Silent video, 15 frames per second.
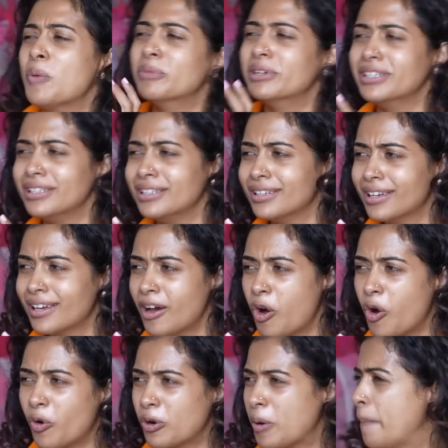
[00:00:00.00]
comedy
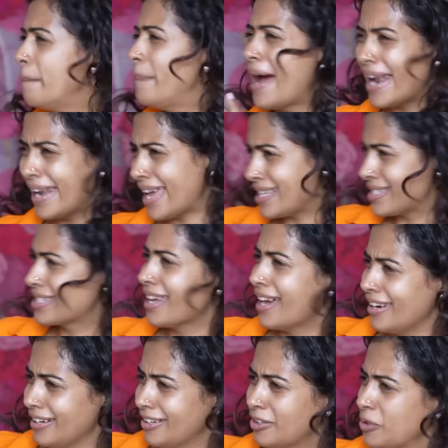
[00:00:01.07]
or a badass
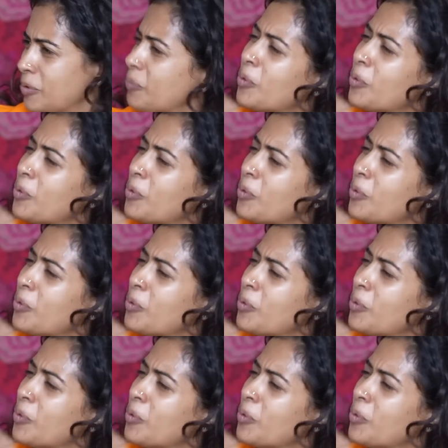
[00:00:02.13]
character?